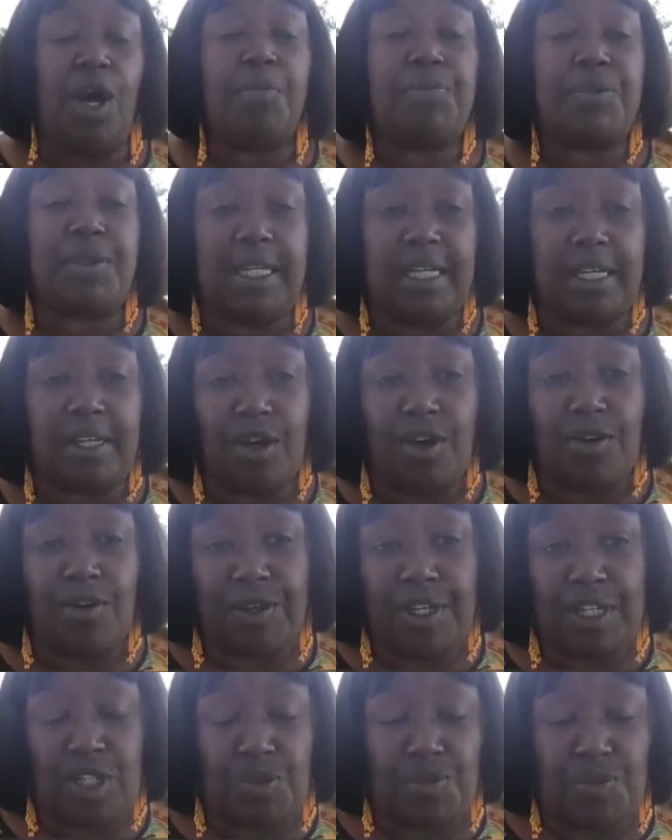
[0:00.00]
uptake of
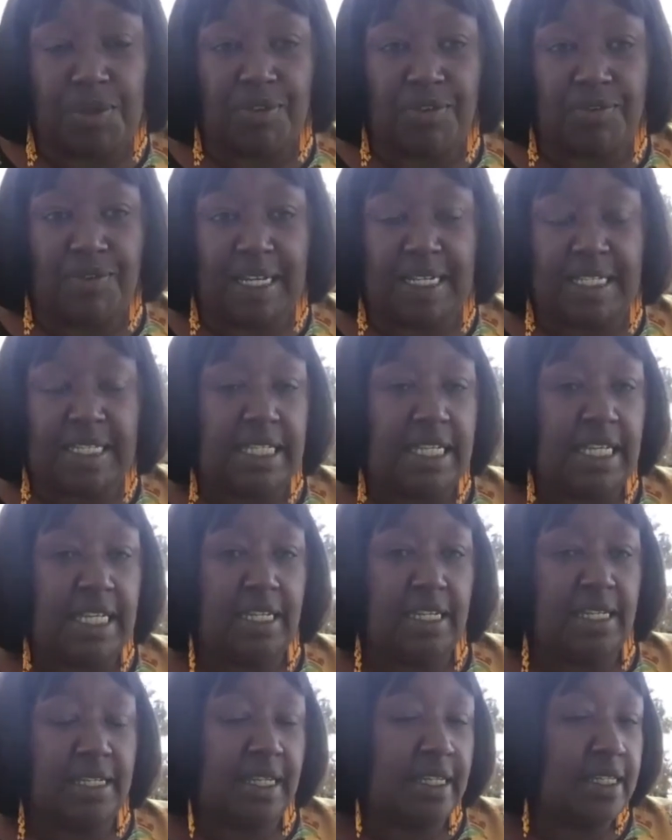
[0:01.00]
HPV
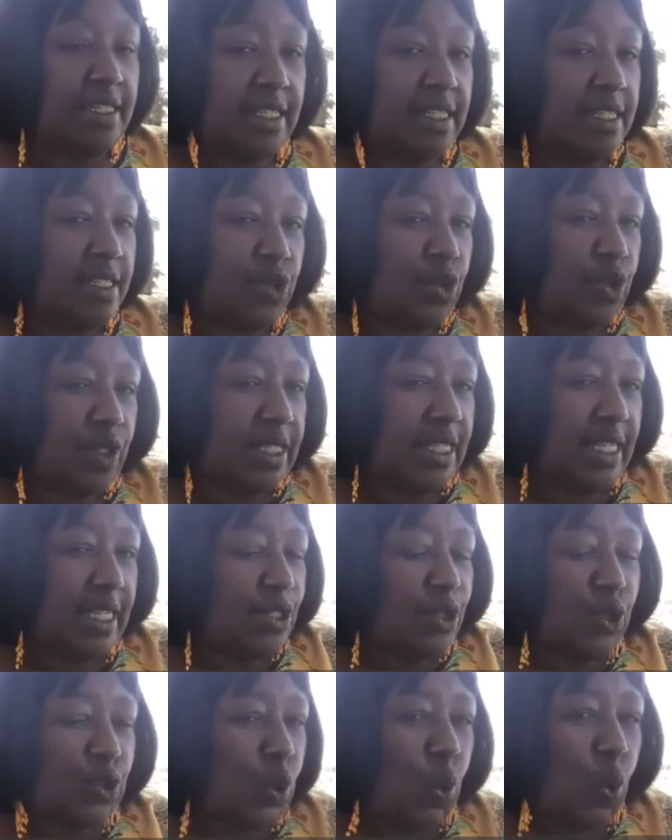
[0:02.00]
vaccine, they didn't succeed
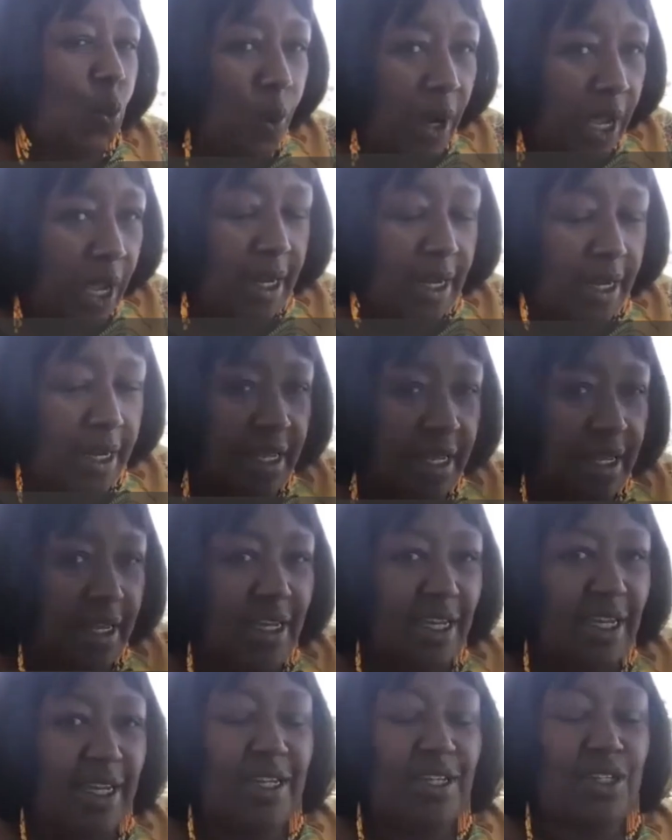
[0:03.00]
so well,
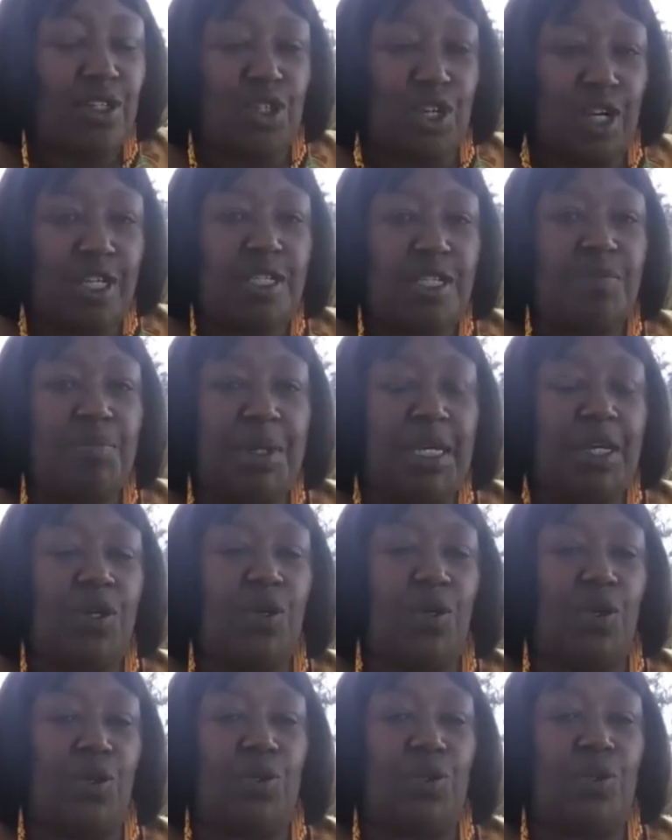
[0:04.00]
just
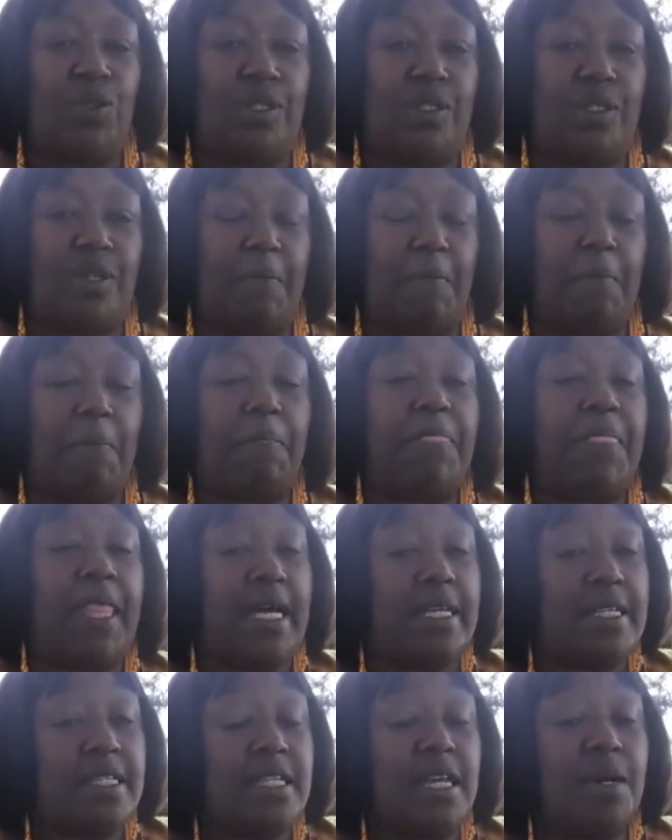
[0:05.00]
because there
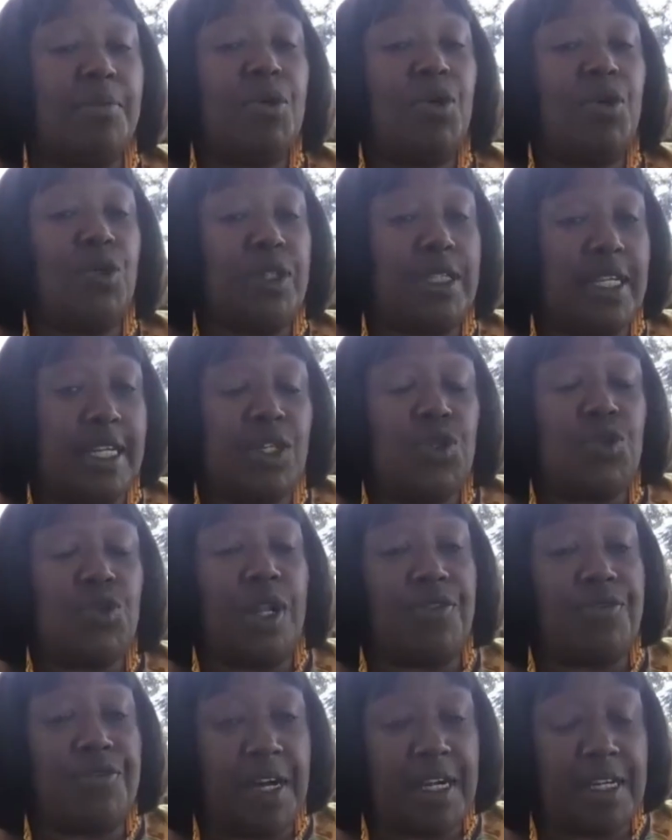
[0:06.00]
are some
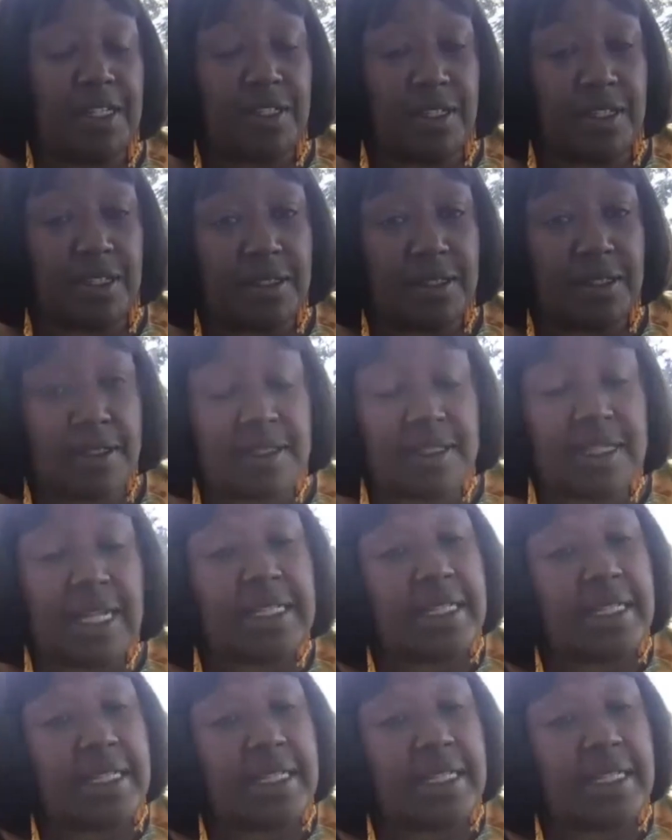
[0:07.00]
contextual factors that